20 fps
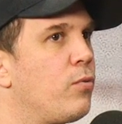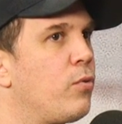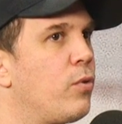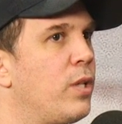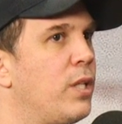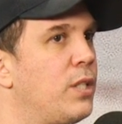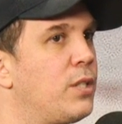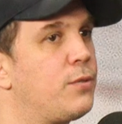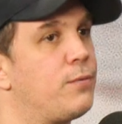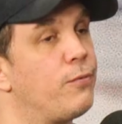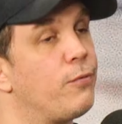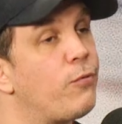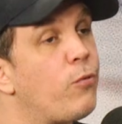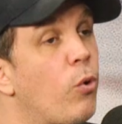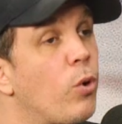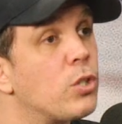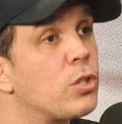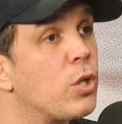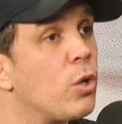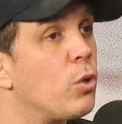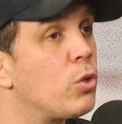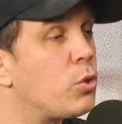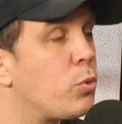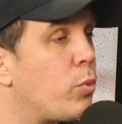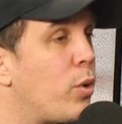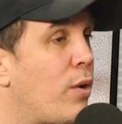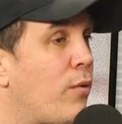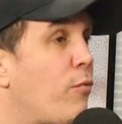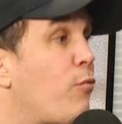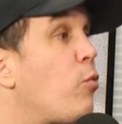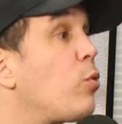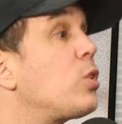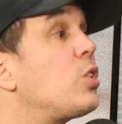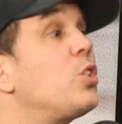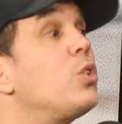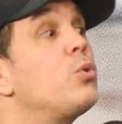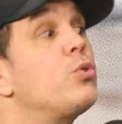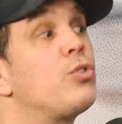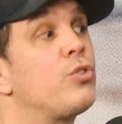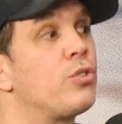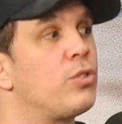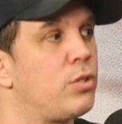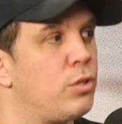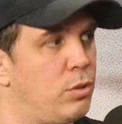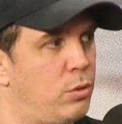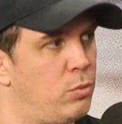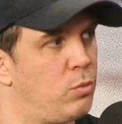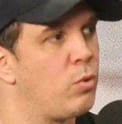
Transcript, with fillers: these Force ghosts, or whatever Force users.